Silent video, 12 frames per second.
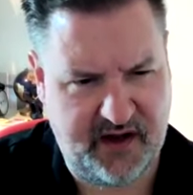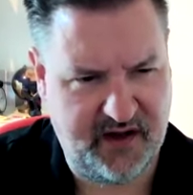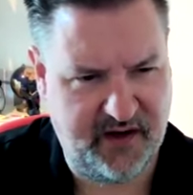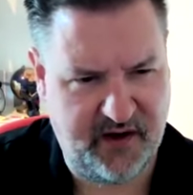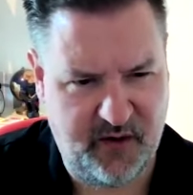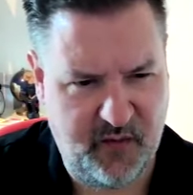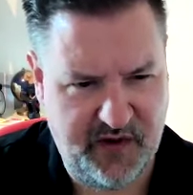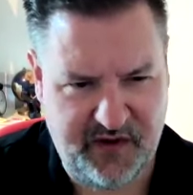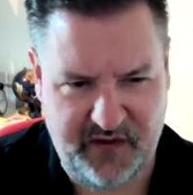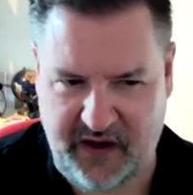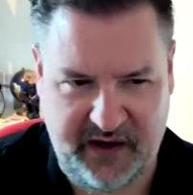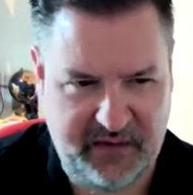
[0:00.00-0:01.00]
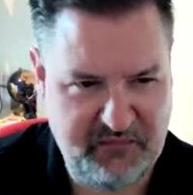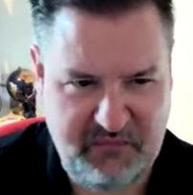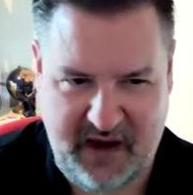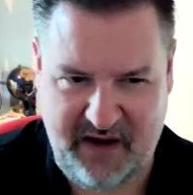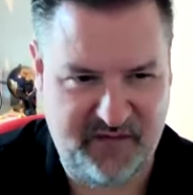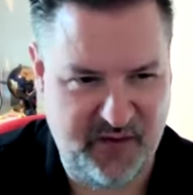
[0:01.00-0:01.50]
i don't know whether they
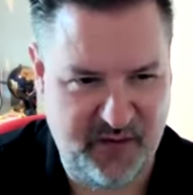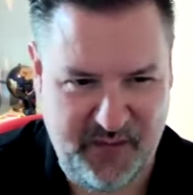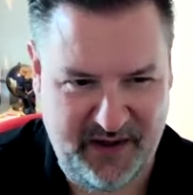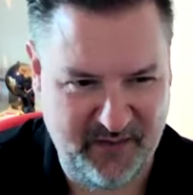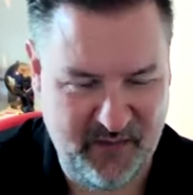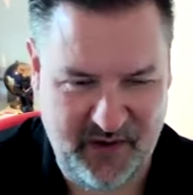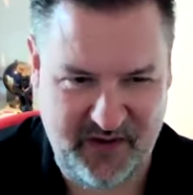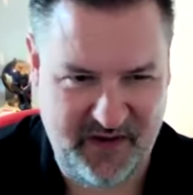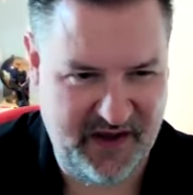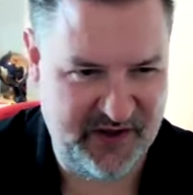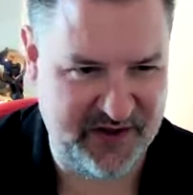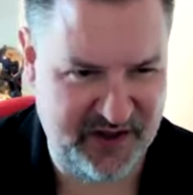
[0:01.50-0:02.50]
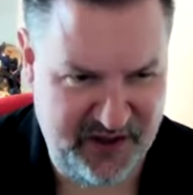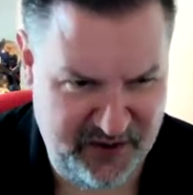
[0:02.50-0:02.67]
have them in whether they're just a